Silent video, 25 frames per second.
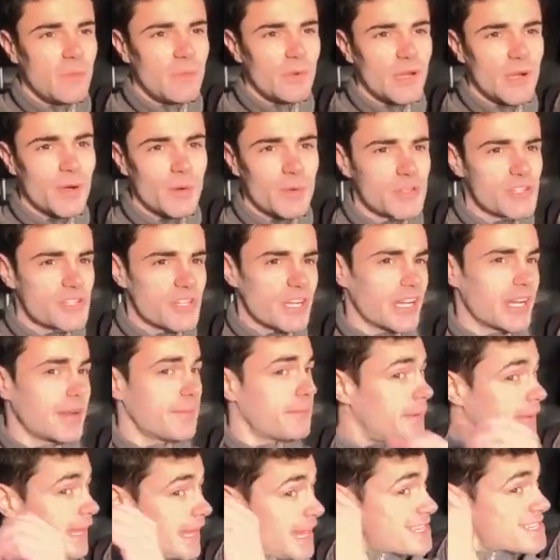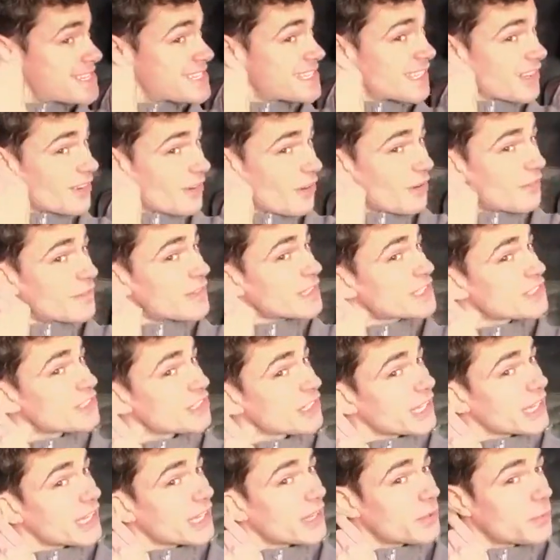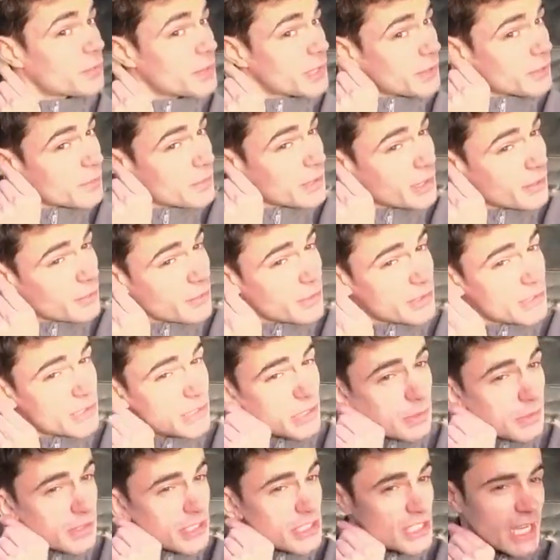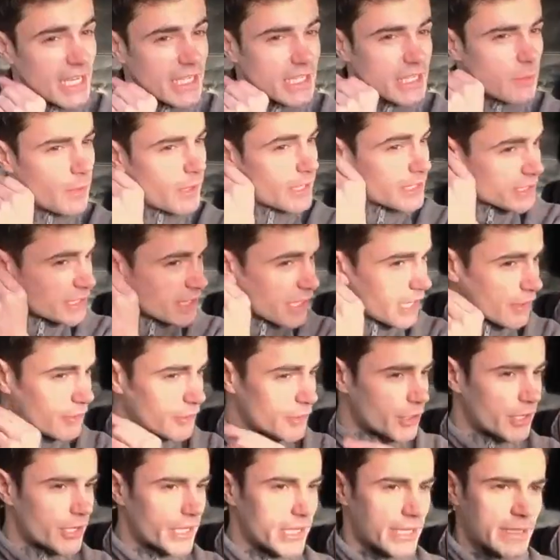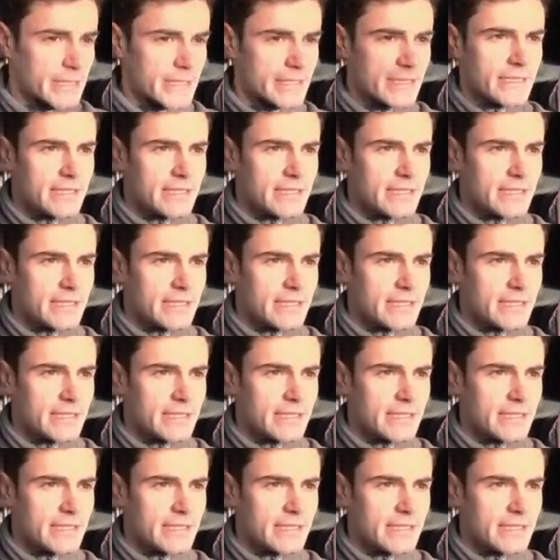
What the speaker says: we always try our best. Obviously we try to work to a really